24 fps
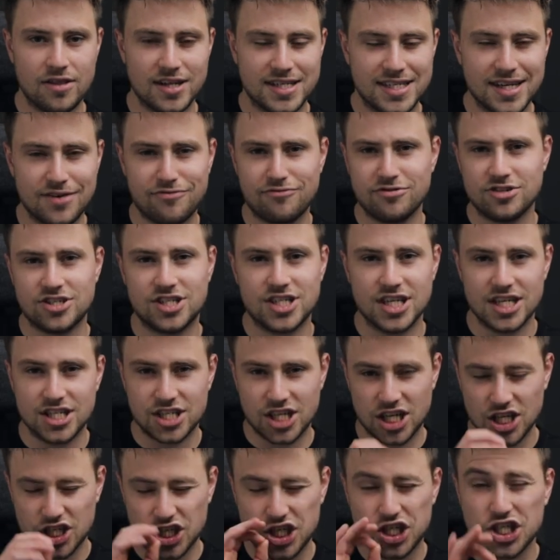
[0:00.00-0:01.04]
the
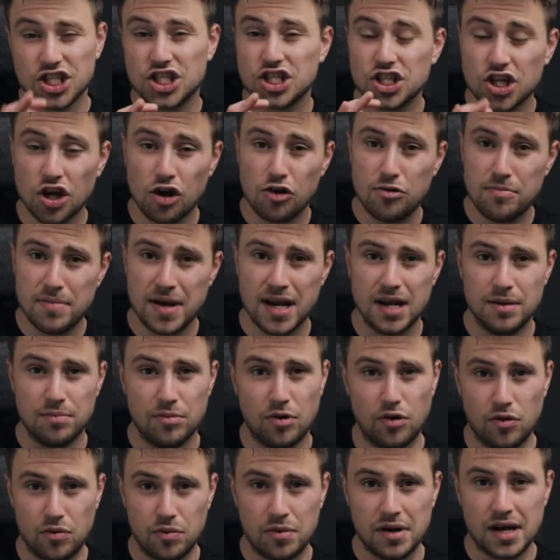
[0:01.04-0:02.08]
differences are so
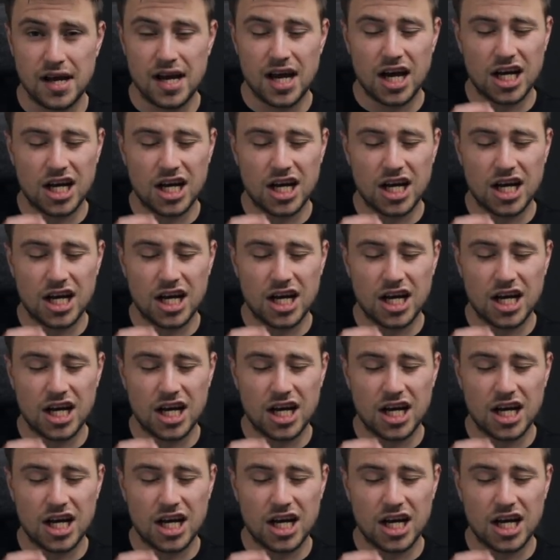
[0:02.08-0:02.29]
minimal,